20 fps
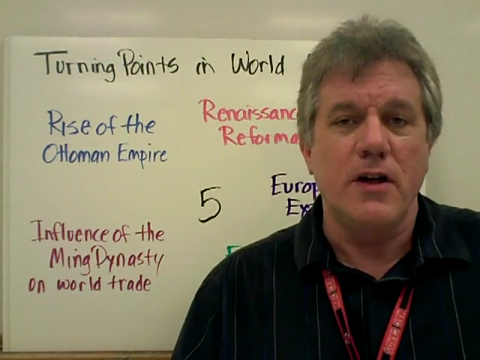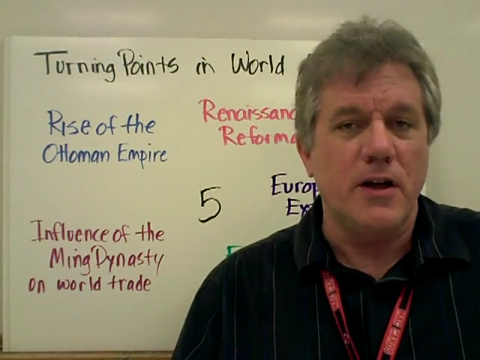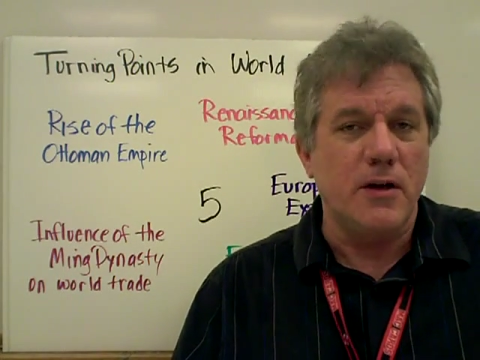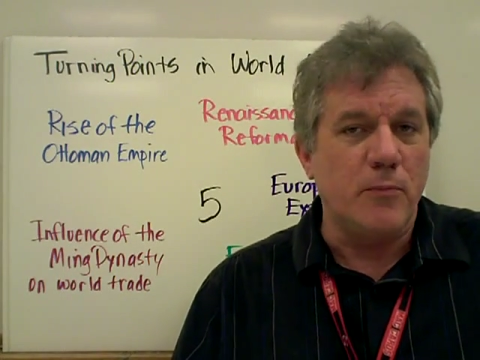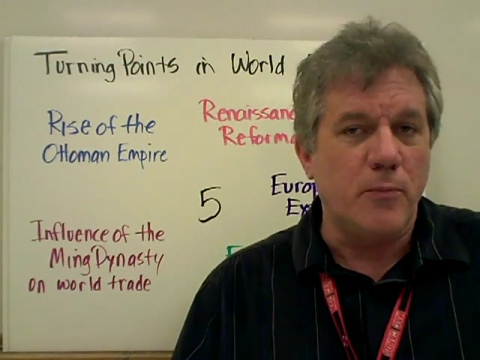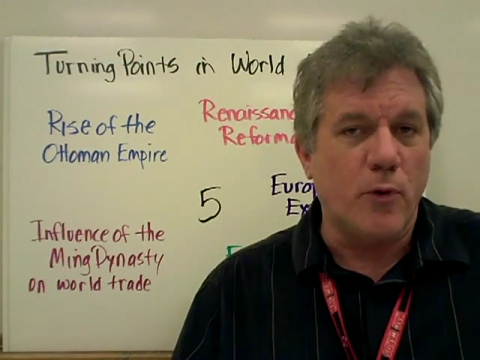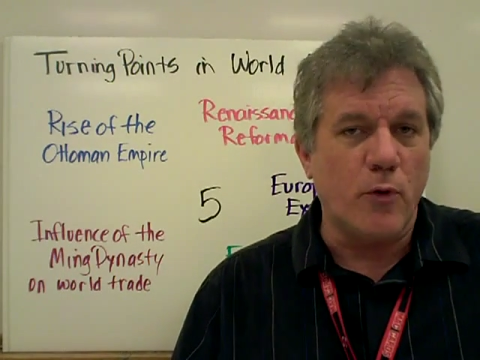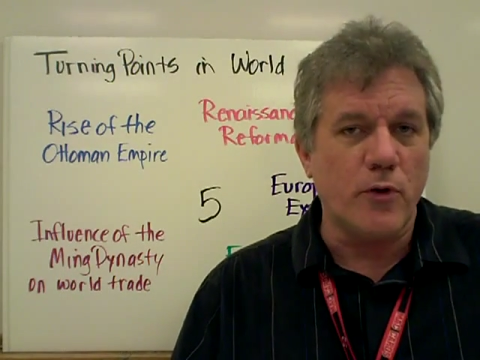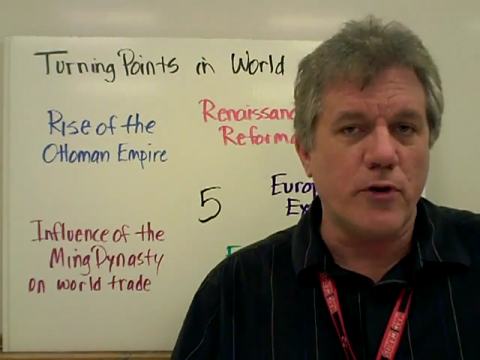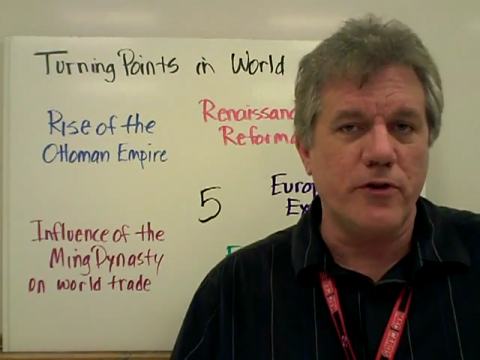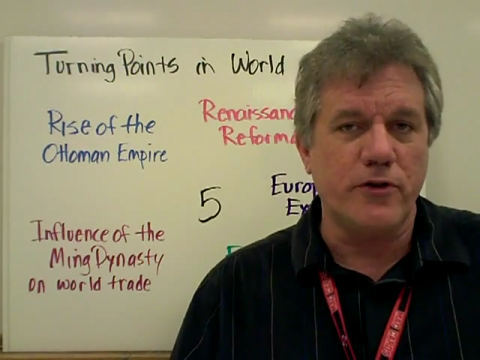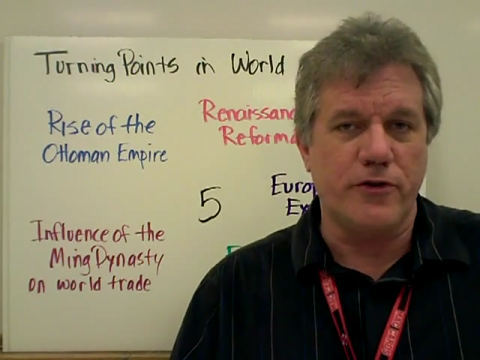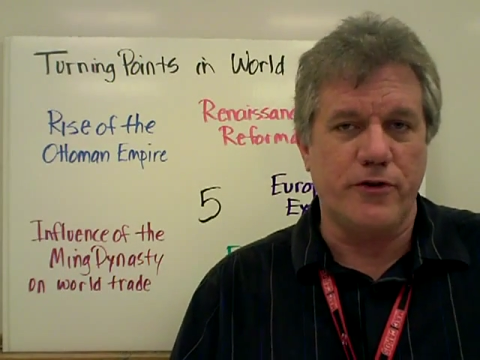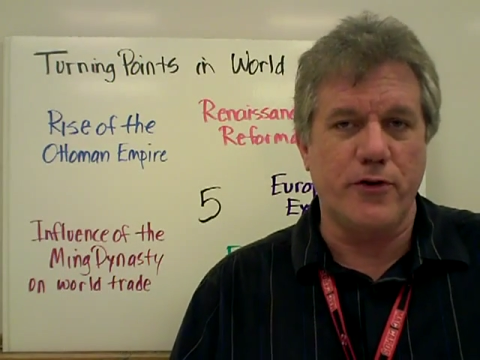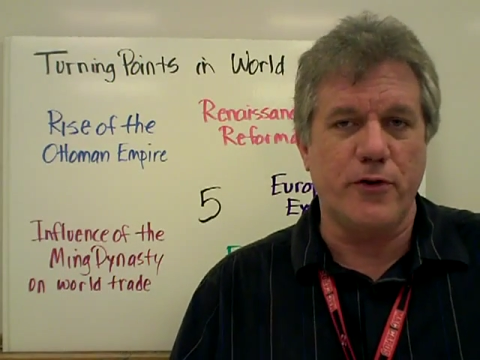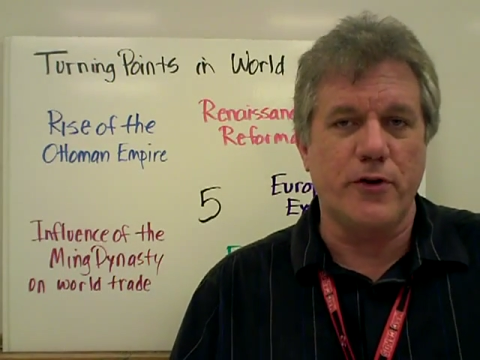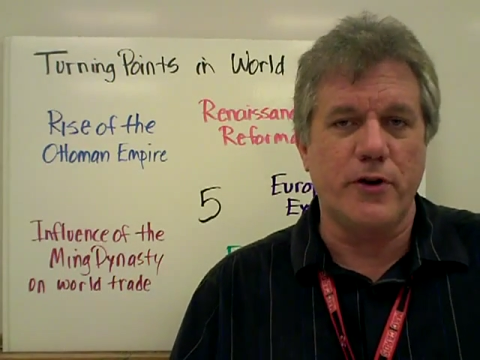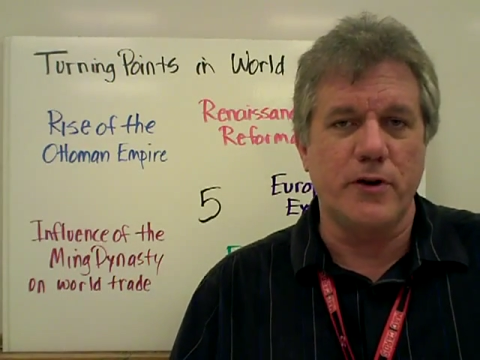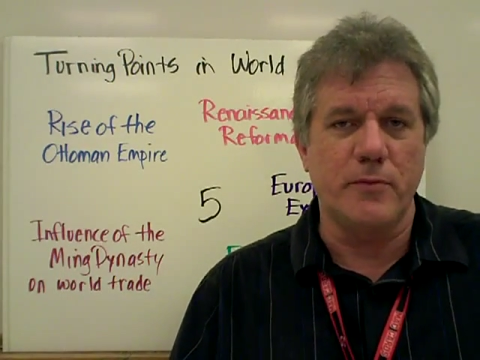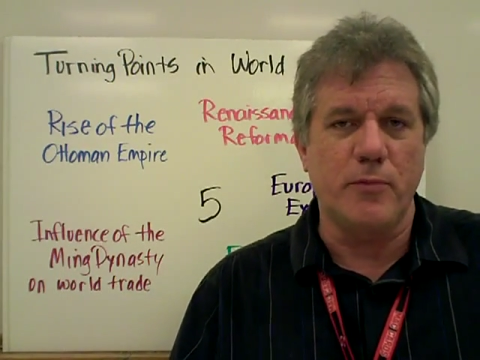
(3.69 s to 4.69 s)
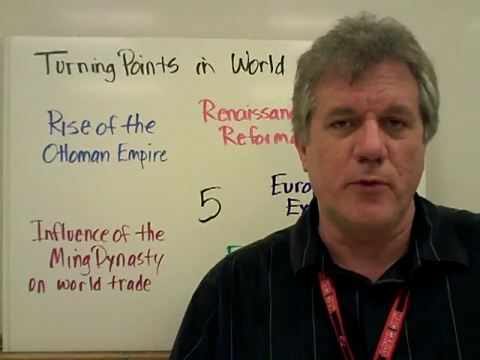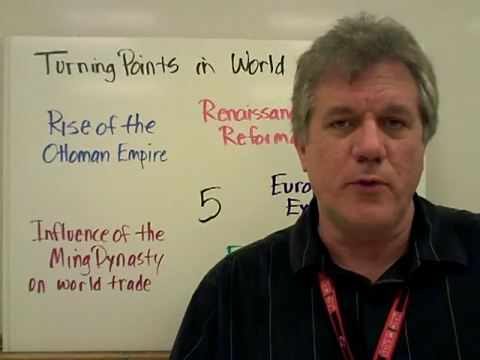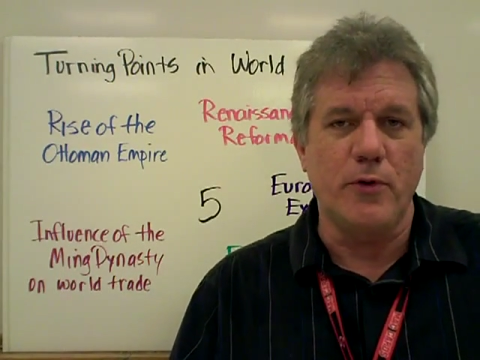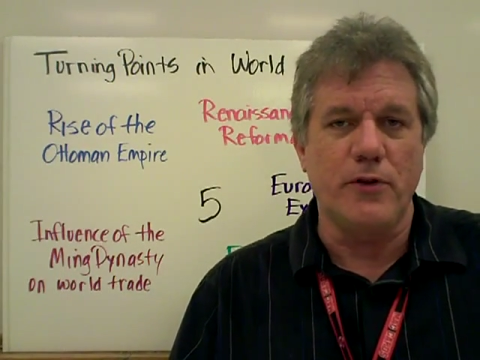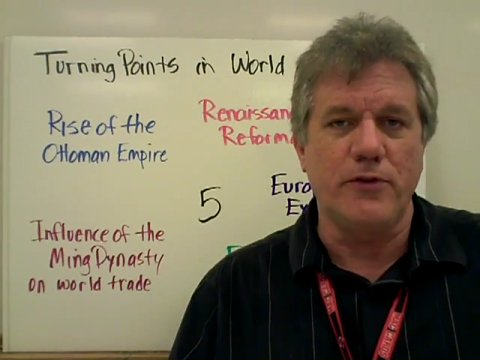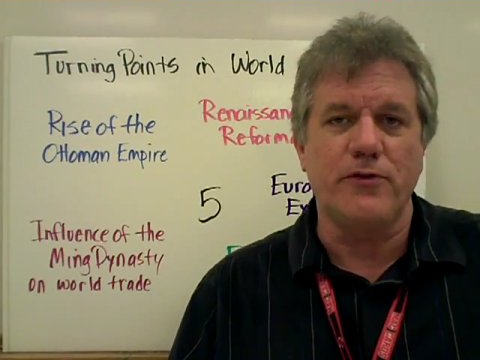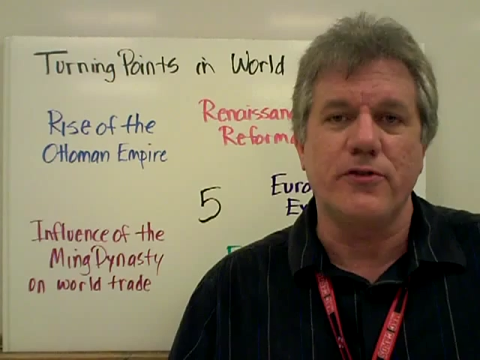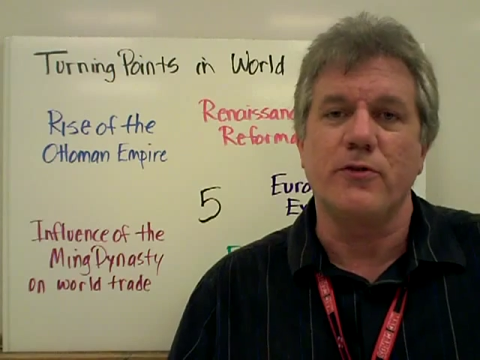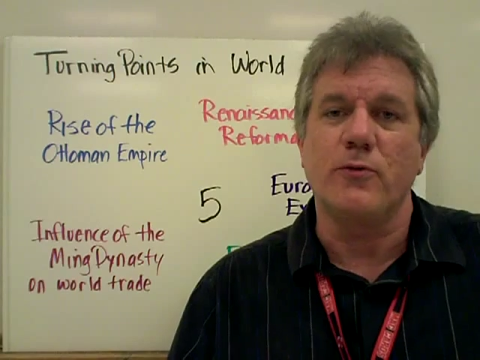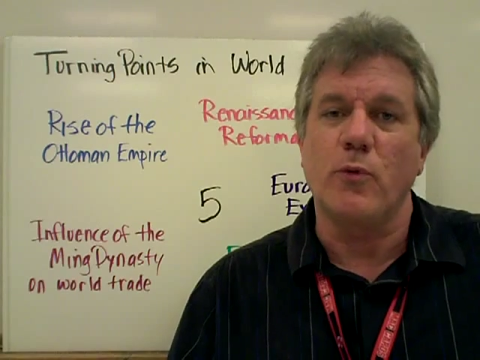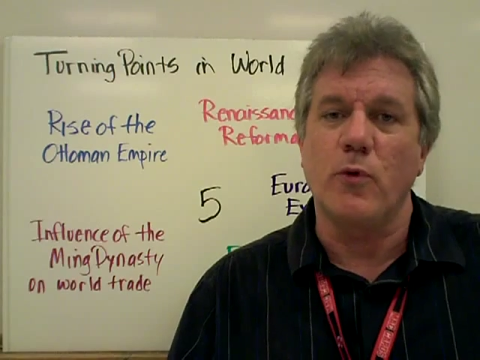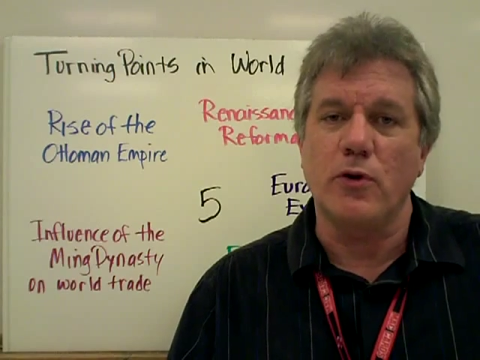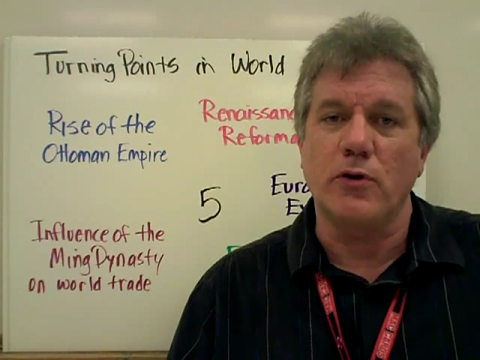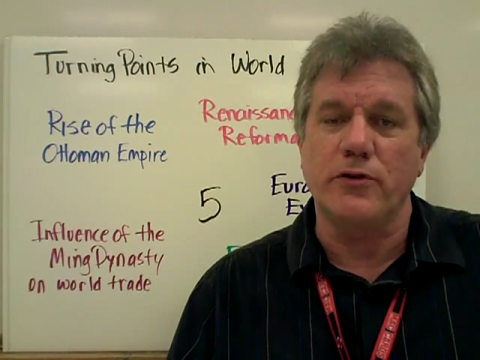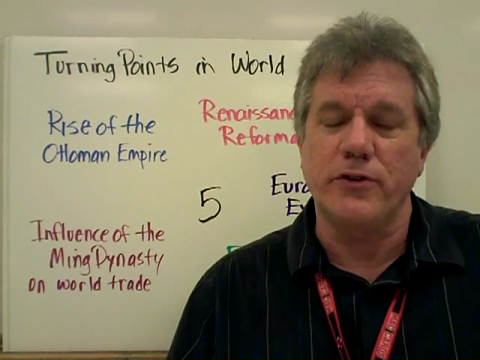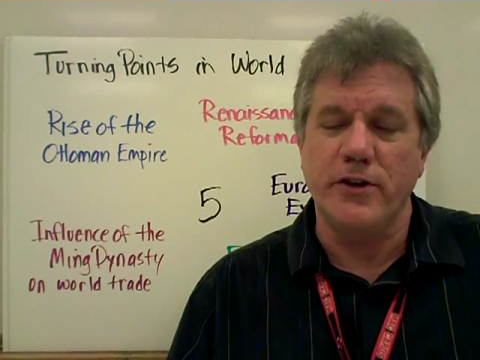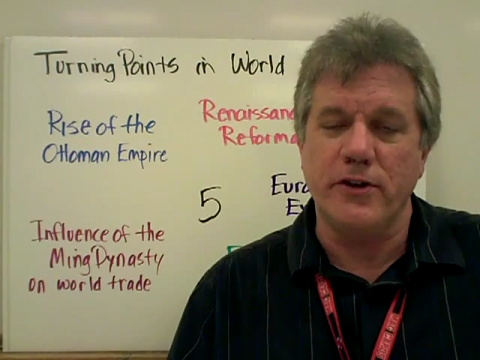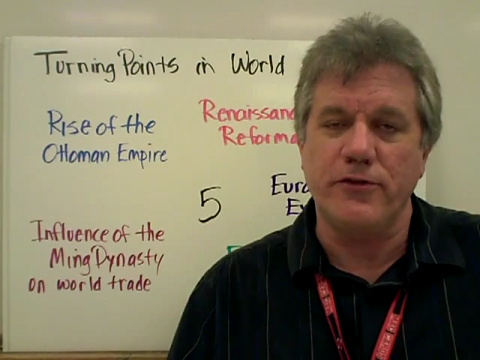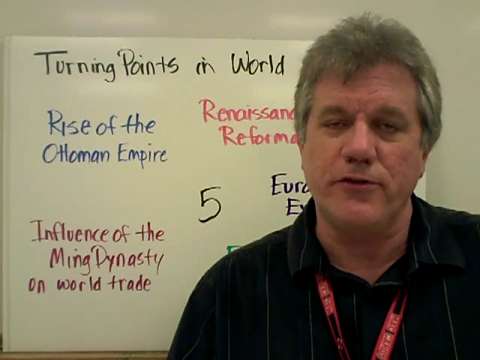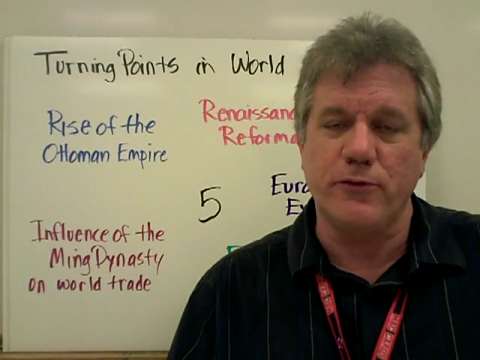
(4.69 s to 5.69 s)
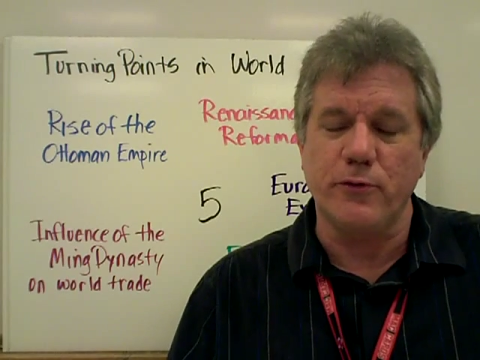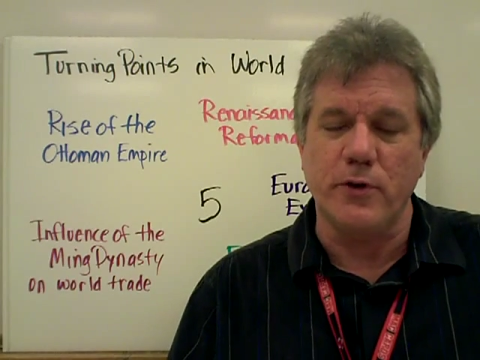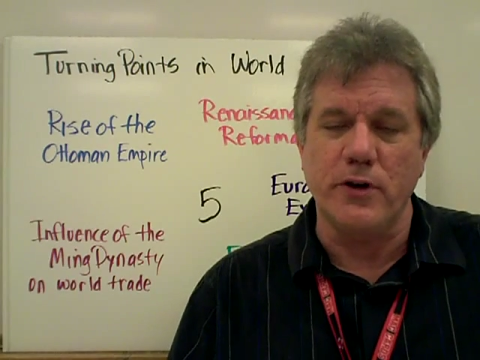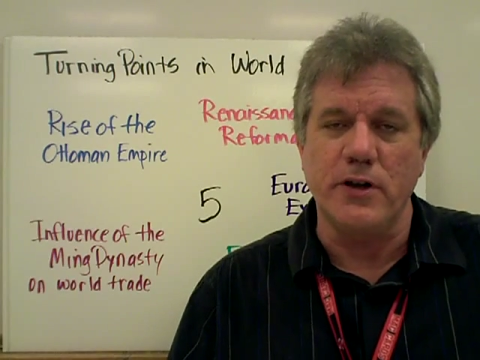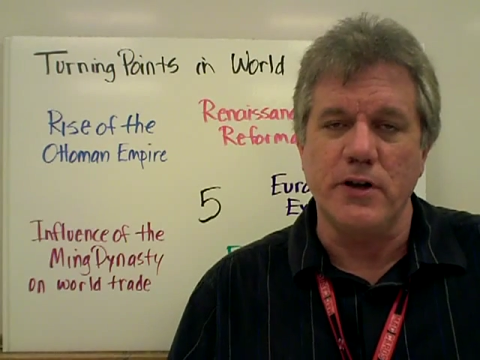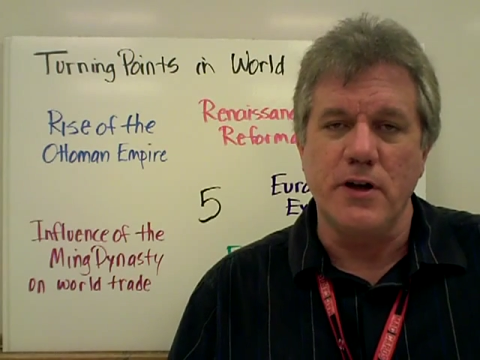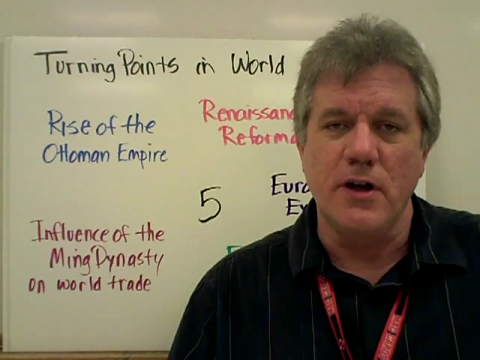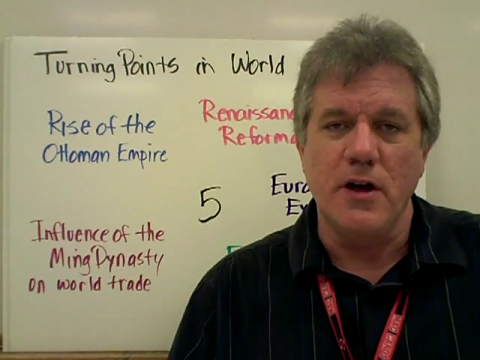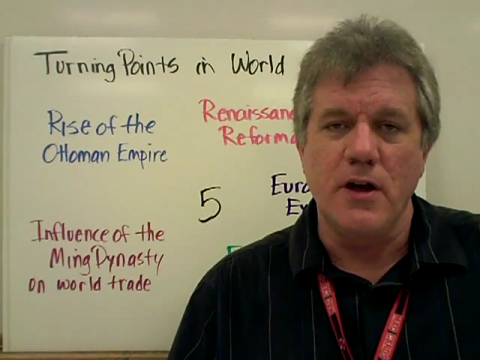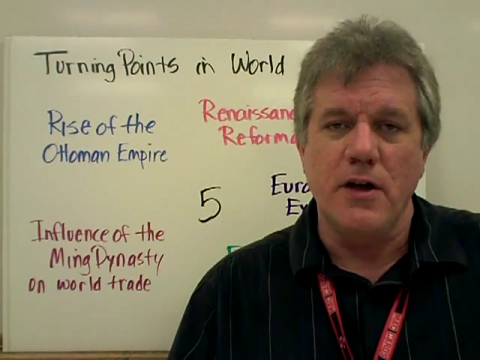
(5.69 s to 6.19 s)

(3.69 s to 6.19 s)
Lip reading: important turning points in world history